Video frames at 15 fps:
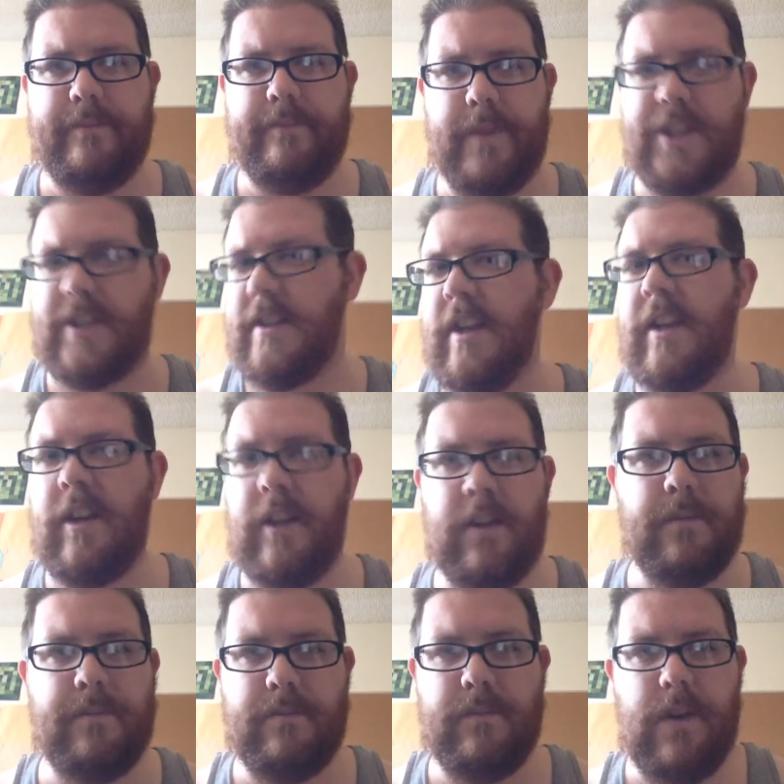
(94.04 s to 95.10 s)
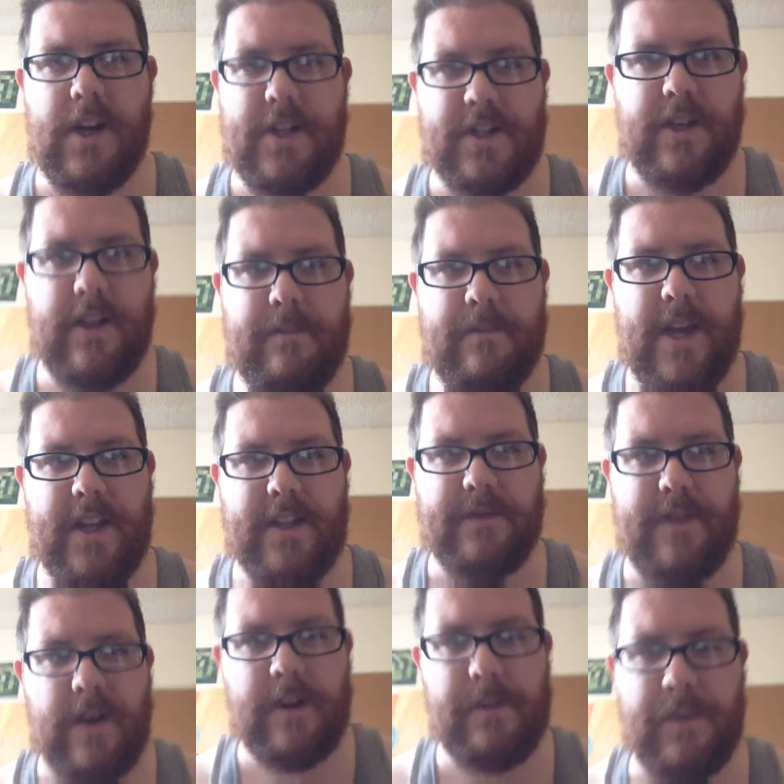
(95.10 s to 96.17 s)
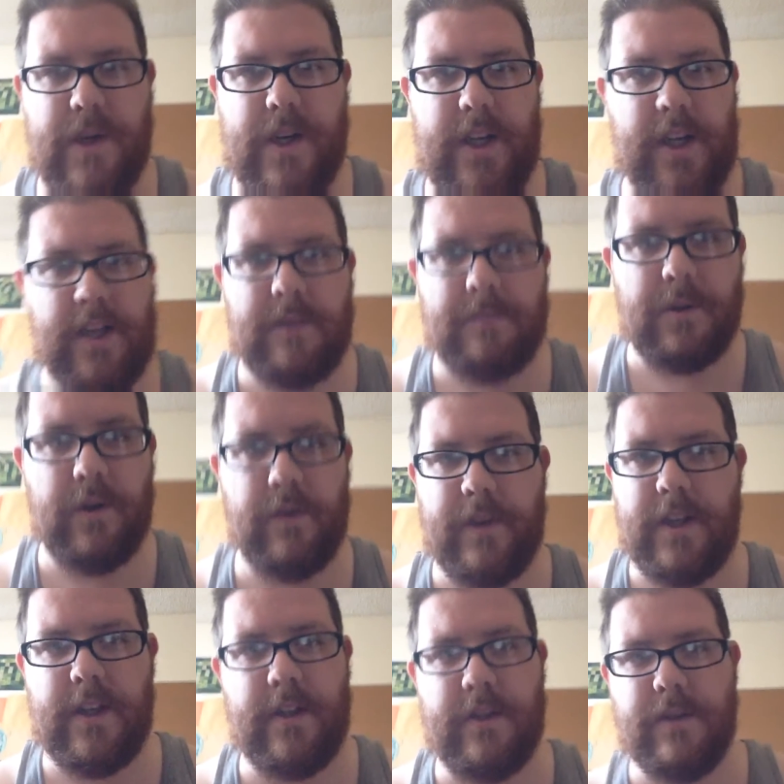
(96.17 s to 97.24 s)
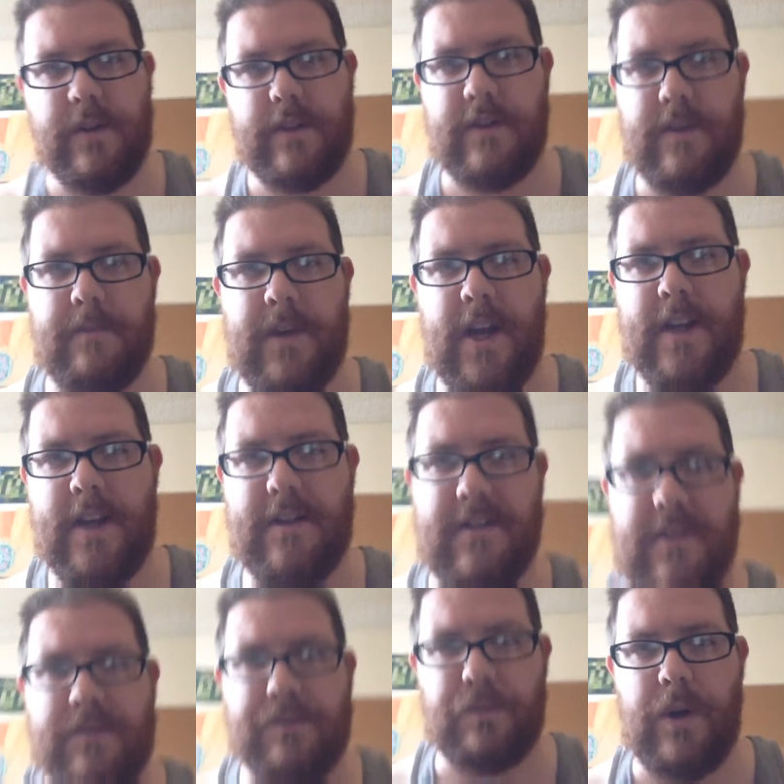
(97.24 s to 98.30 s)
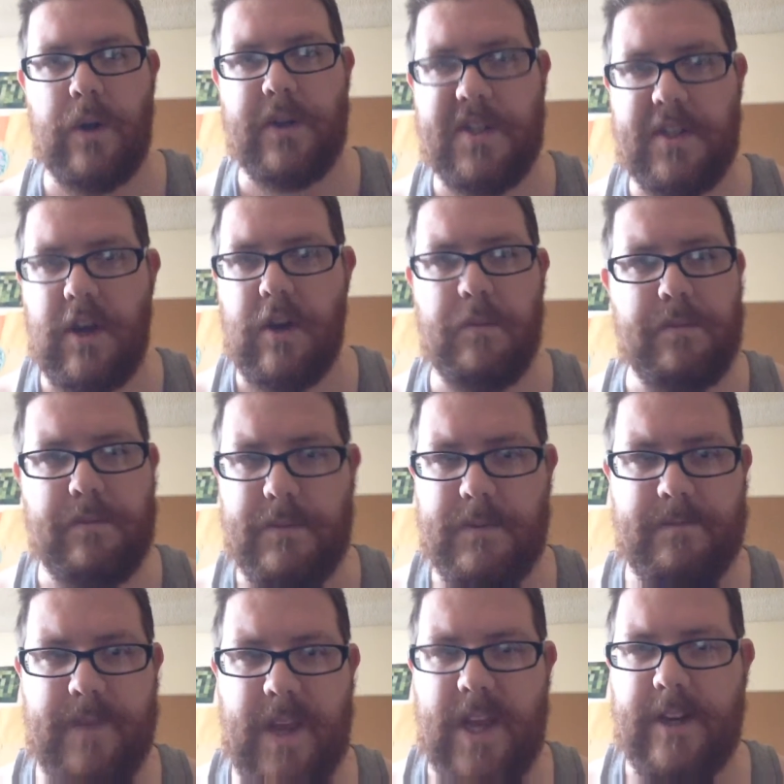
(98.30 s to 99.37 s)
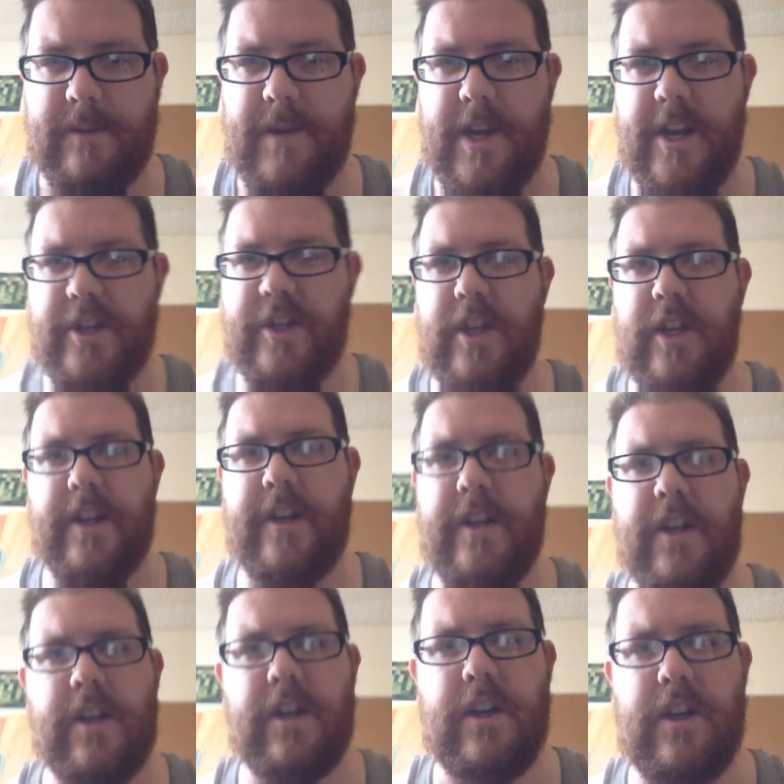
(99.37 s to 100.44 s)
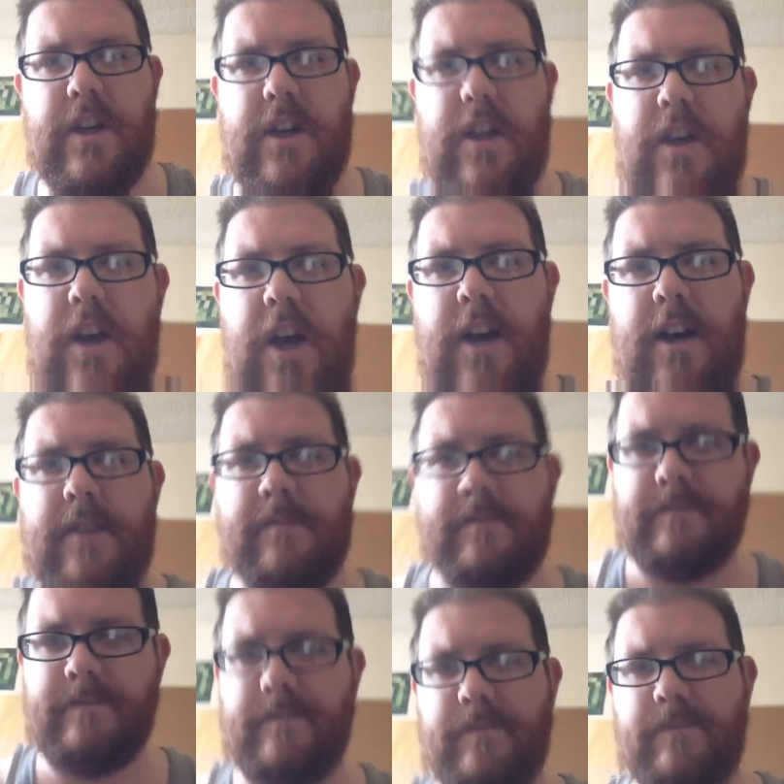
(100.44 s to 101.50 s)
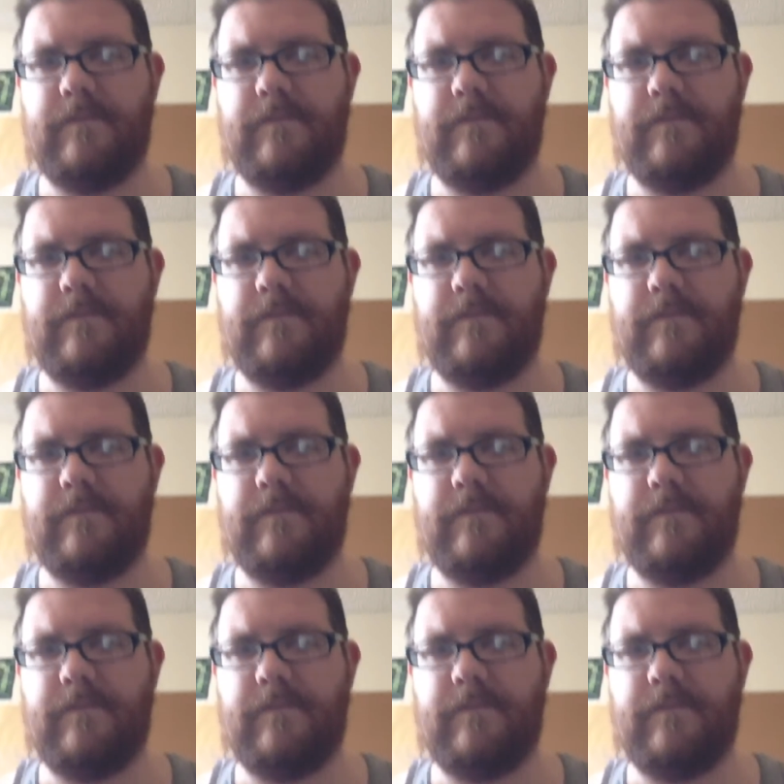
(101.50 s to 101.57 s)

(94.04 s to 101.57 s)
But still, Russia makes very pretty movies with some nice rotoscope animation. Um,